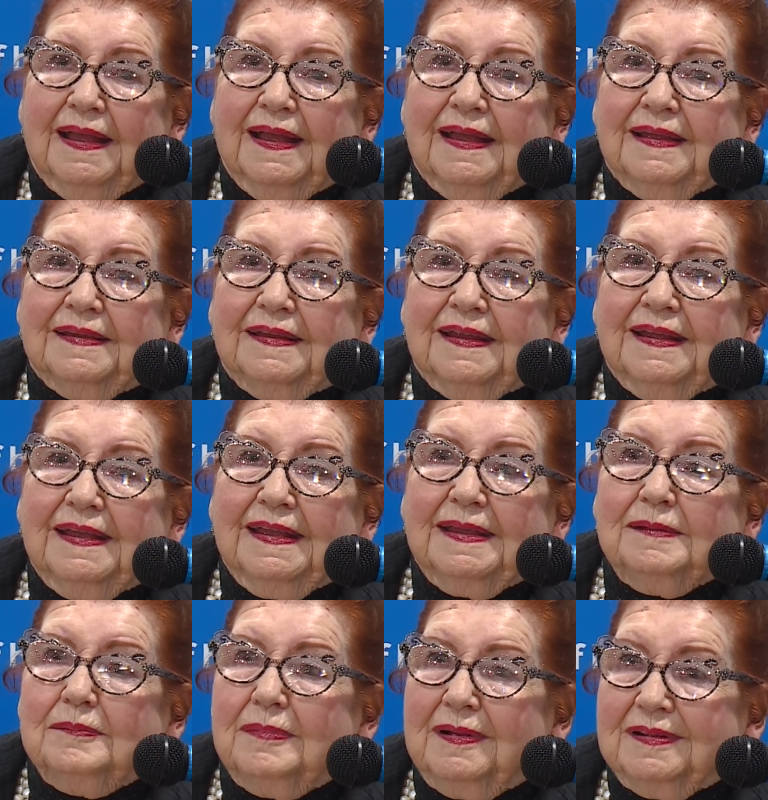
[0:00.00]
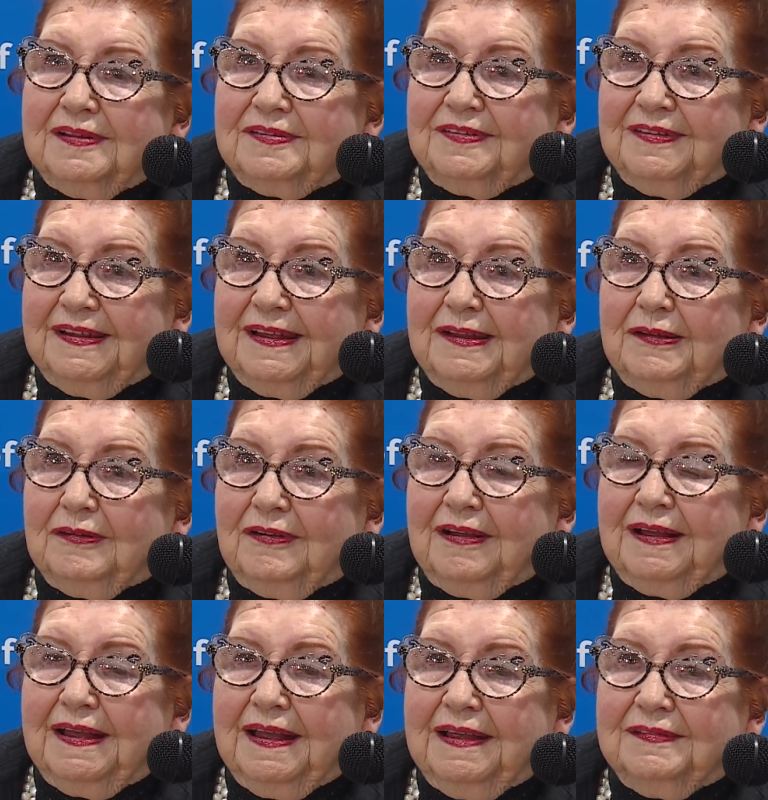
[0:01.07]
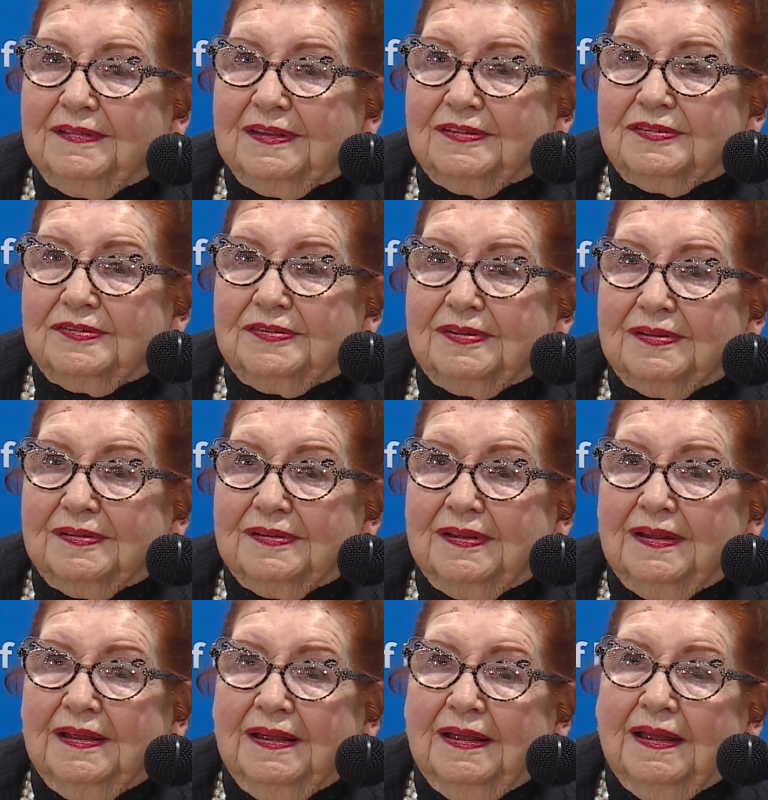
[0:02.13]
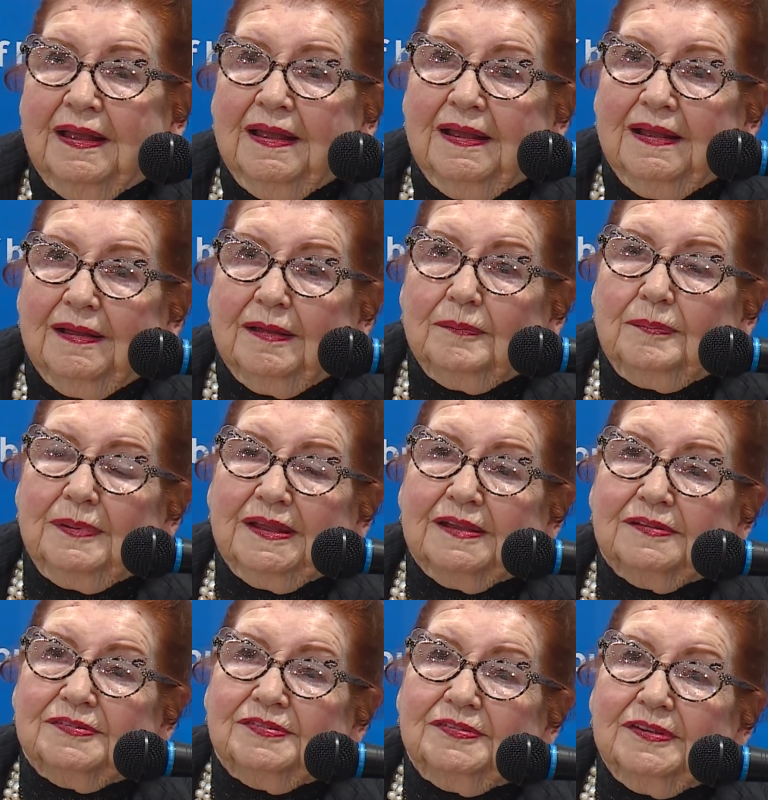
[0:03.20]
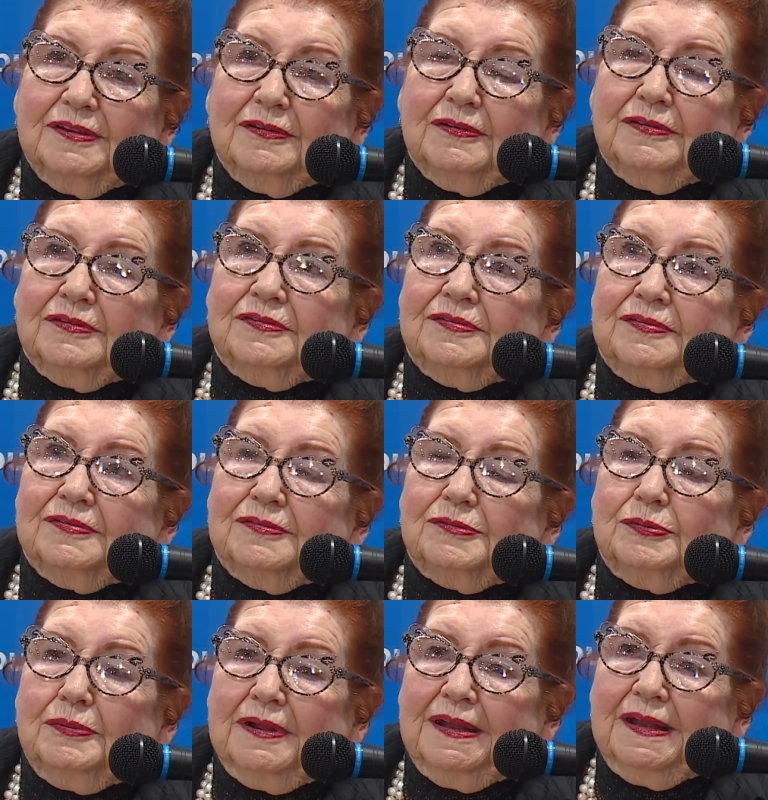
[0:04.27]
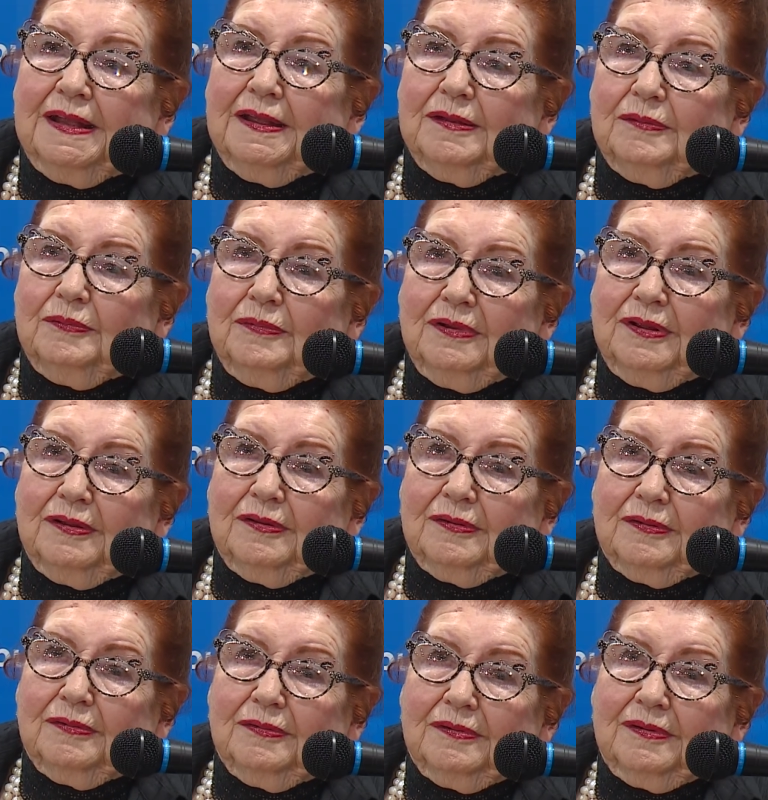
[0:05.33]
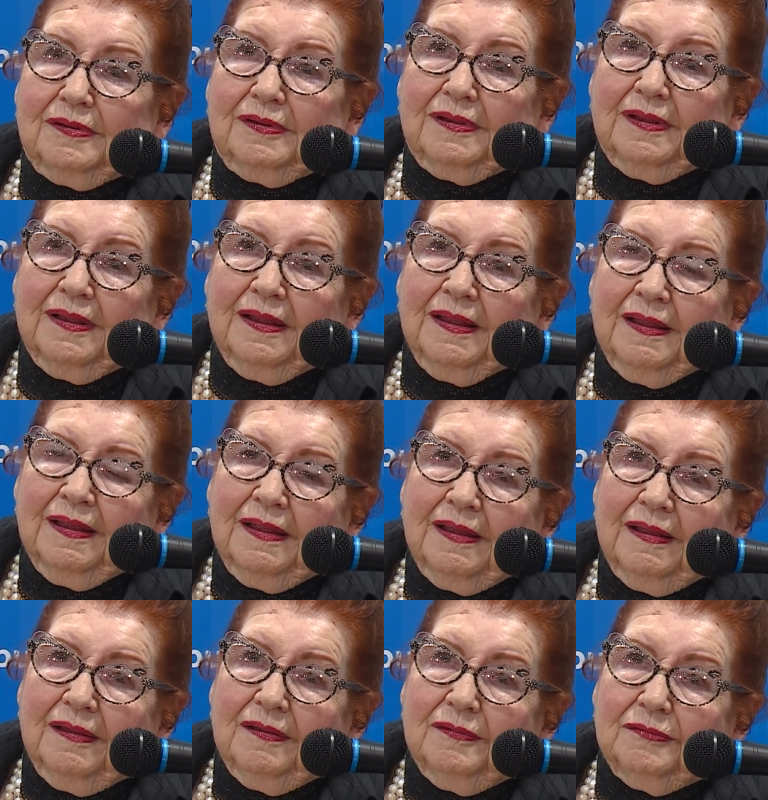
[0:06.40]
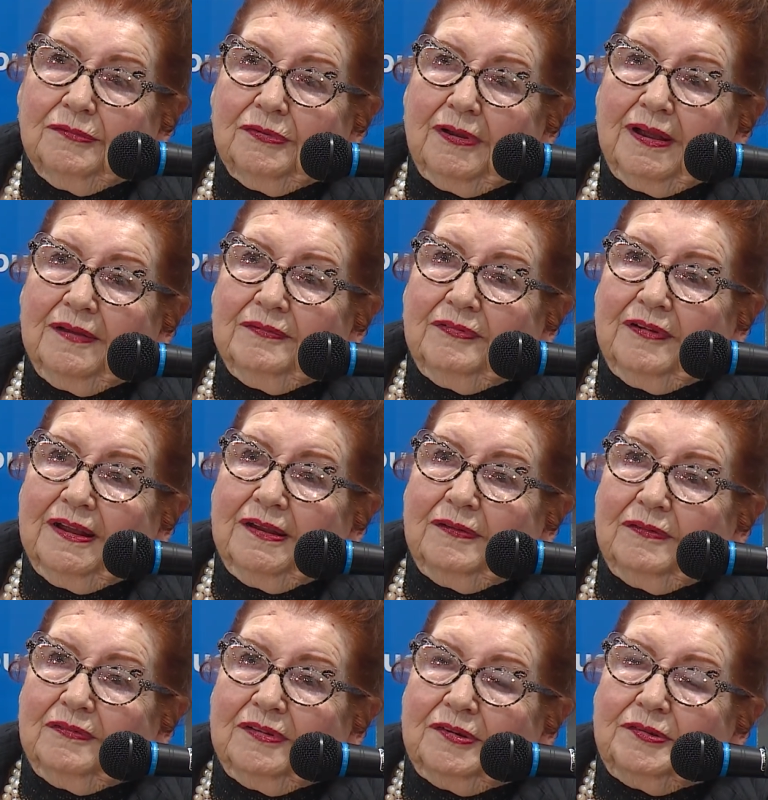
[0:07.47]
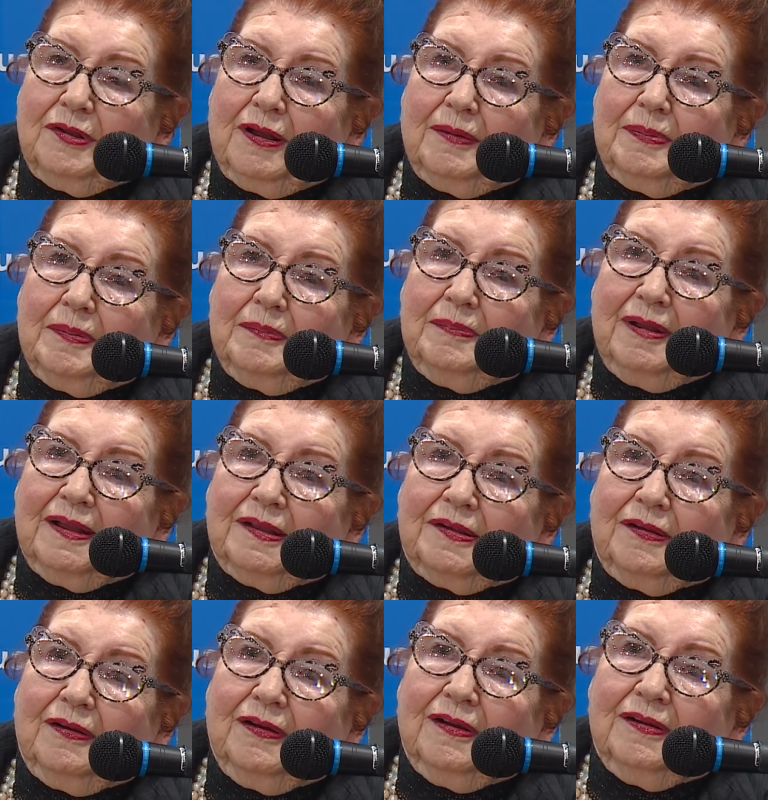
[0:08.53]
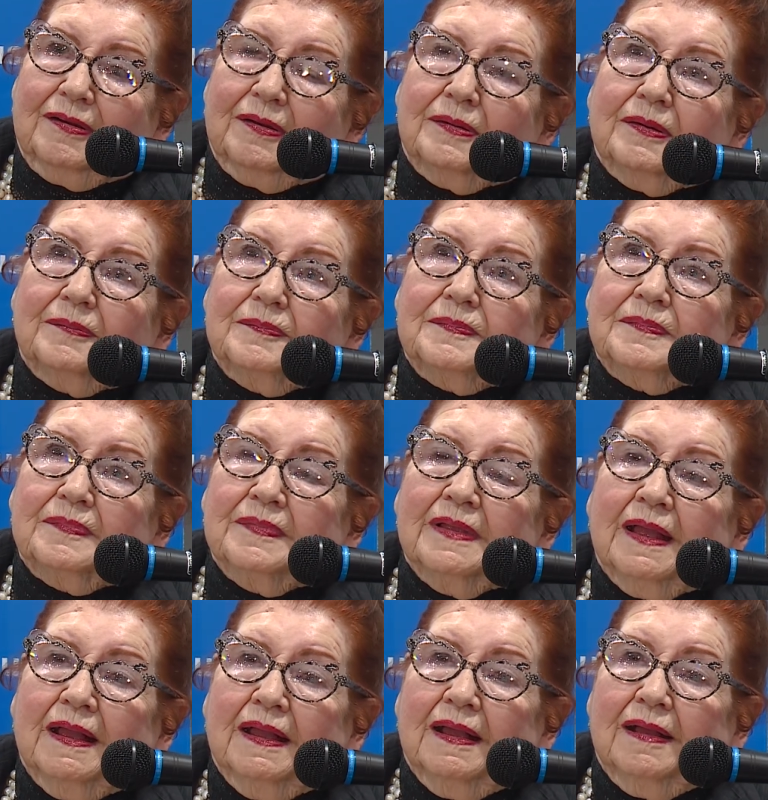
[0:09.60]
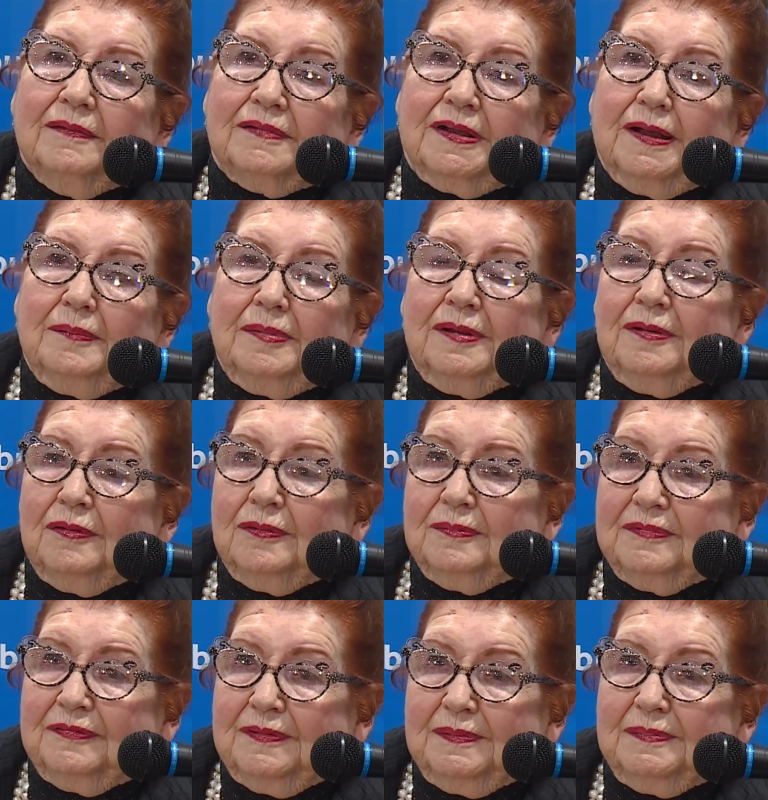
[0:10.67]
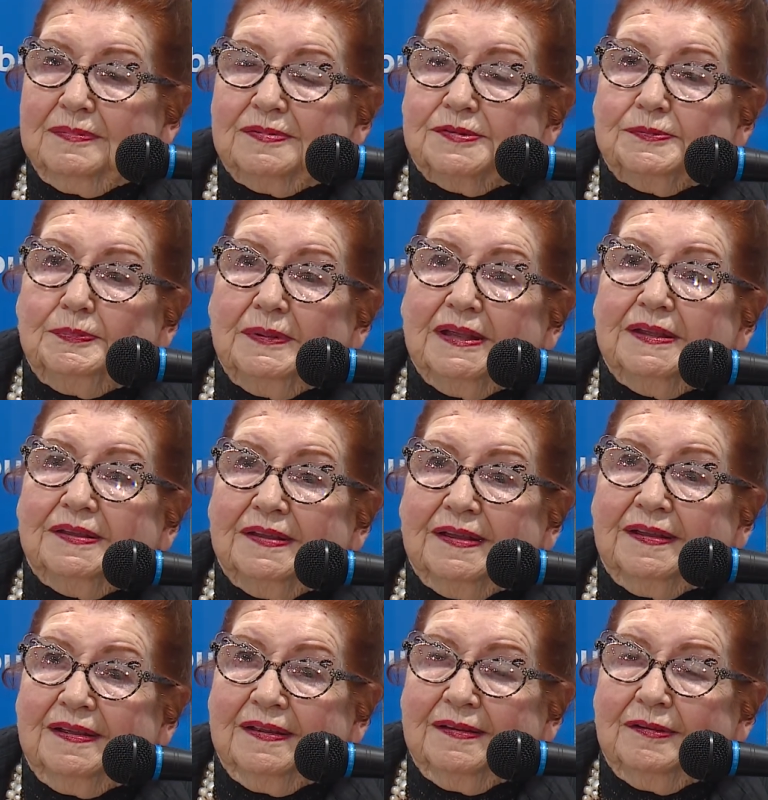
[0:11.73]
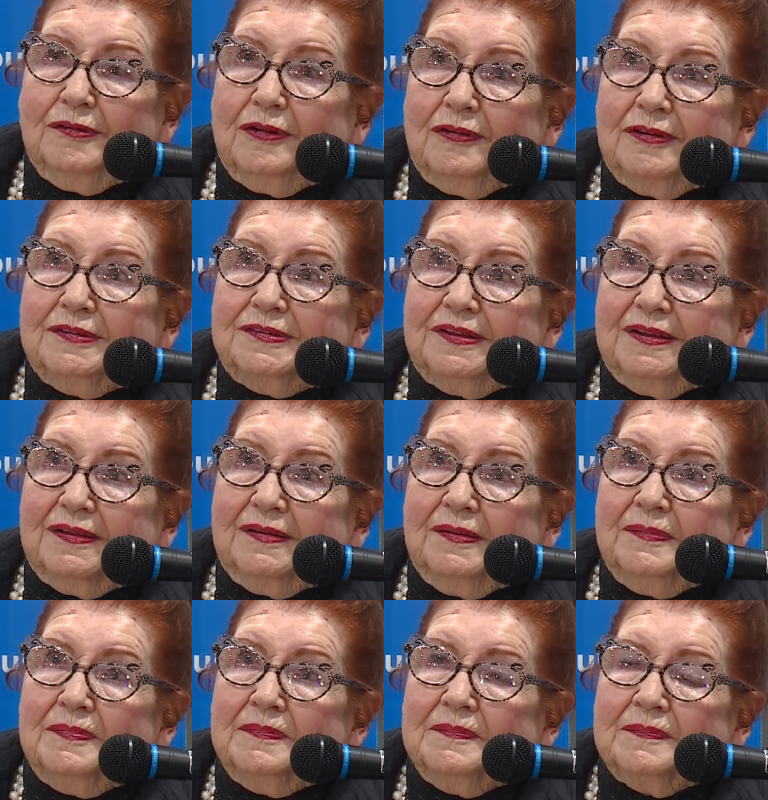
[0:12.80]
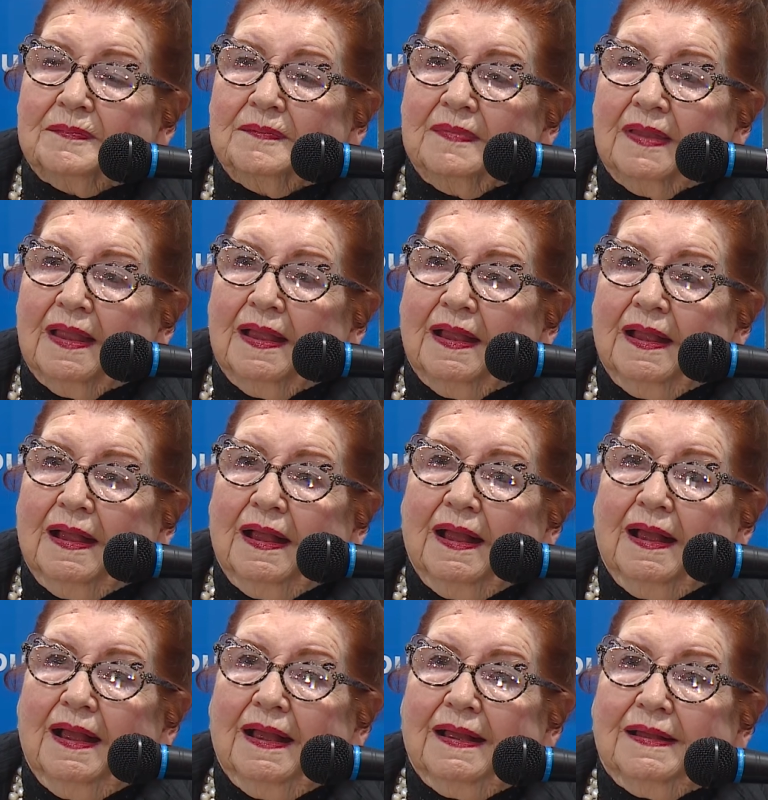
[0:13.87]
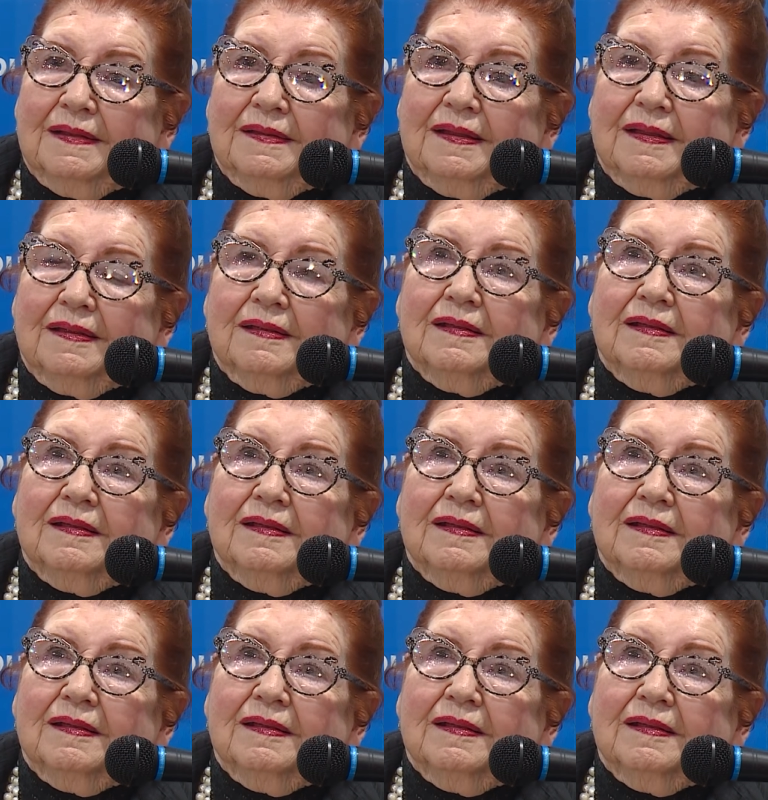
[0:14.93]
and 8 months later I had a big Sears 28-wheeler drive right over the top of my car, coming home from speaking in Olson. And